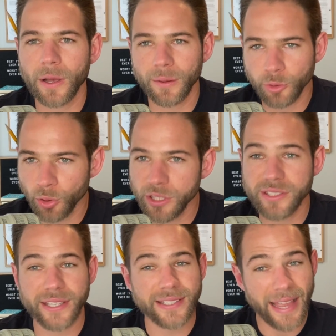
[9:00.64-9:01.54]
these things. I
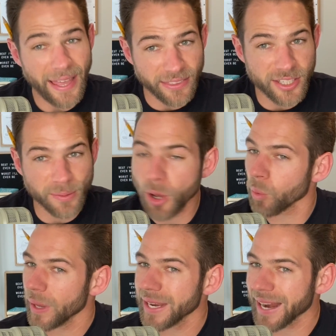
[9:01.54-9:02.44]
had this small win. I
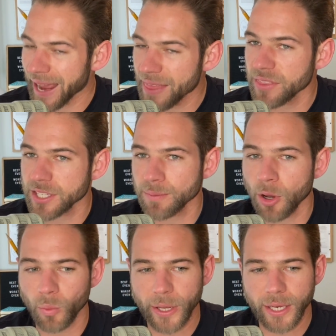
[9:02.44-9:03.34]
had this small win.